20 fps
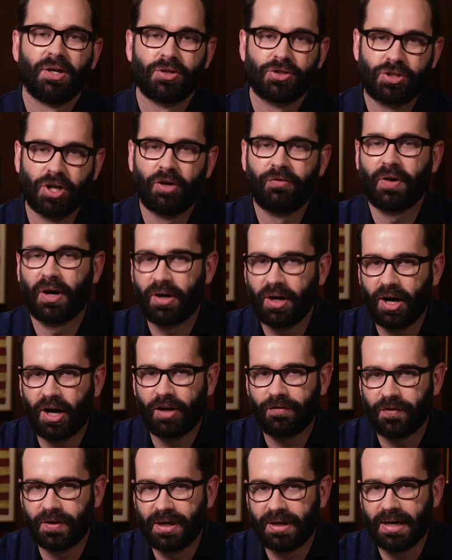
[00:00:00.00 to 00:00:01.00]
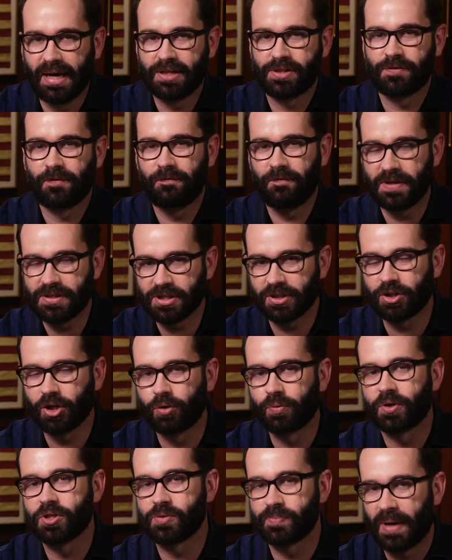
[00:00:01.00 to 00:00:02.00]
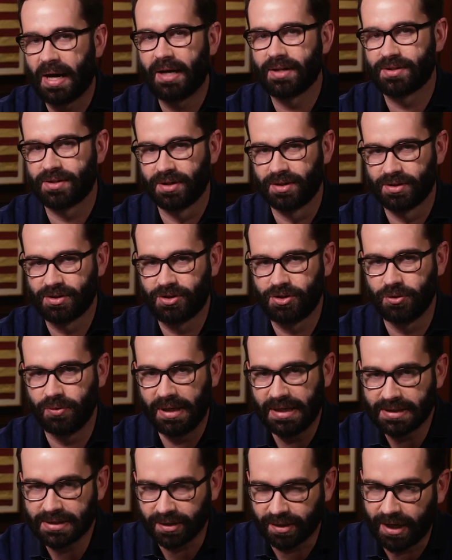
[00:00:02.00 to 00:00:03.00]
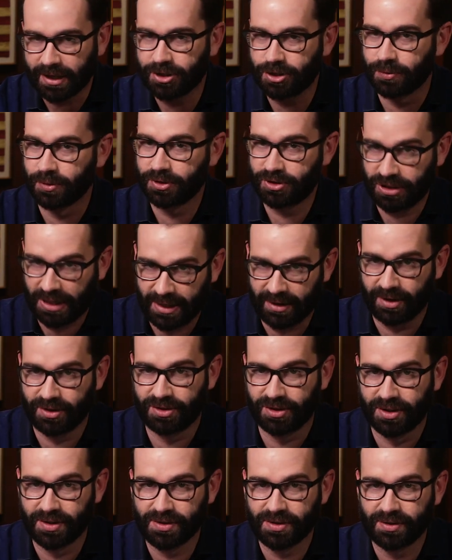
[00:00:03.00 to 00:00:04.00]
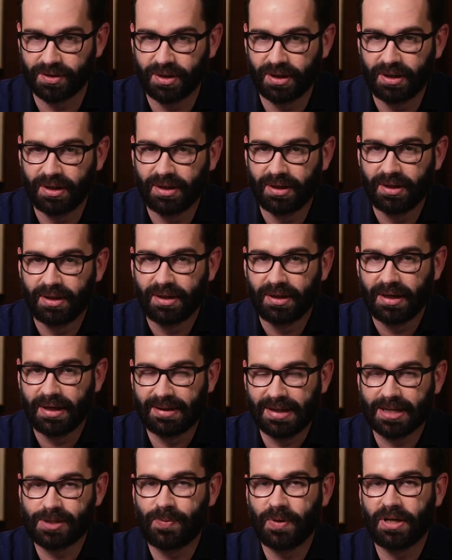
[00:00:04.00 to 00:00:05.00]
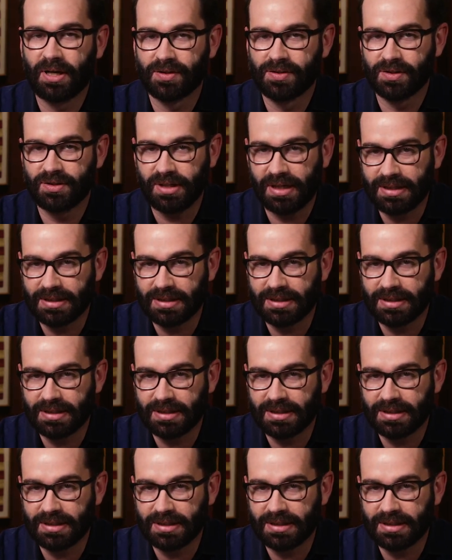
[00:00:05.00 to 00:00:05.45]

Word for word: So very often it has physical responses to intellectual challenges, and that's because its